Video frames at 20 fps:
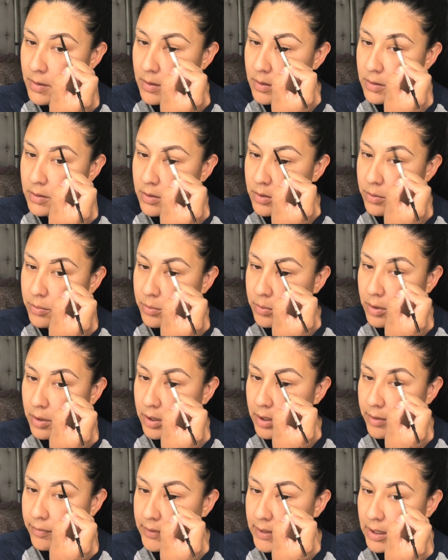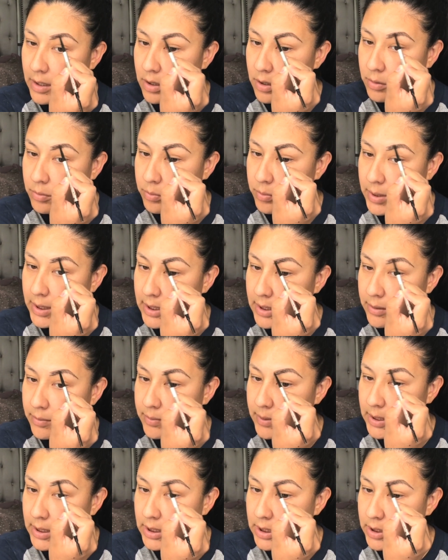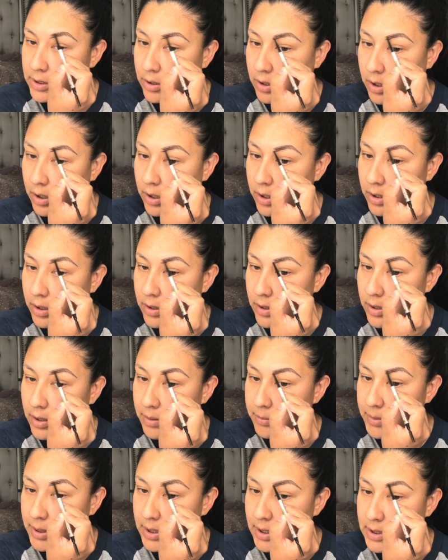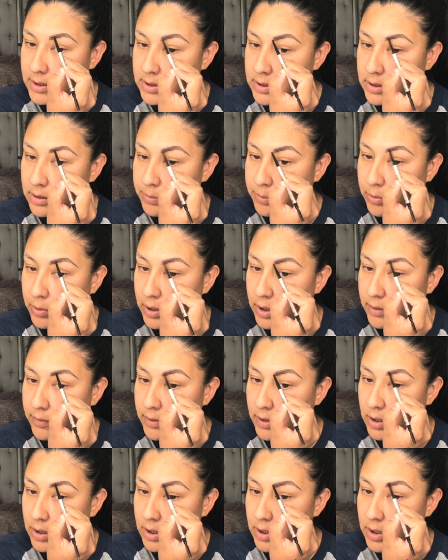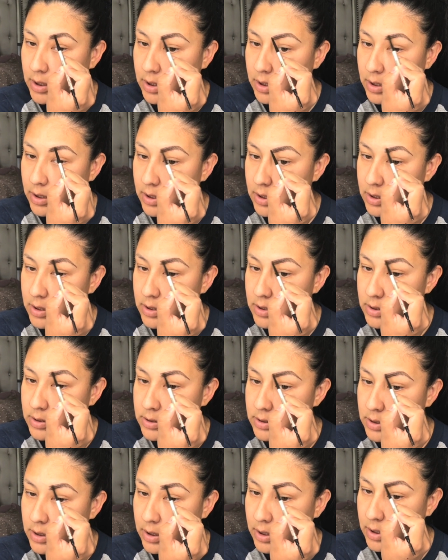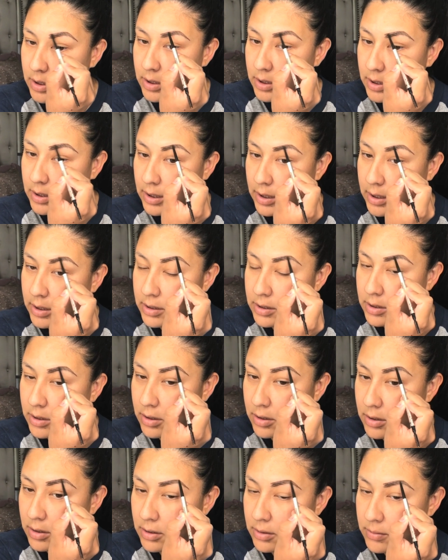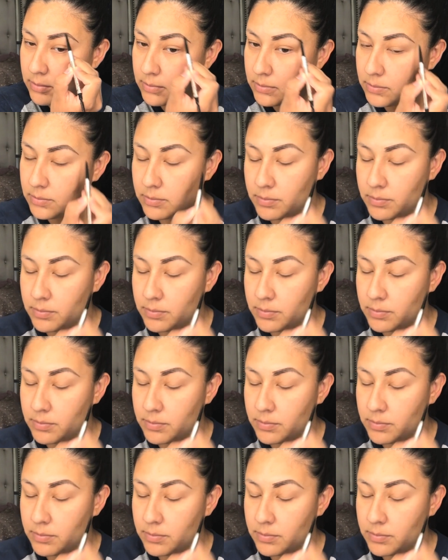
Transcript: And don't worry if they look really, really dark. I mean, that's the point of the look, so it could look like a doll.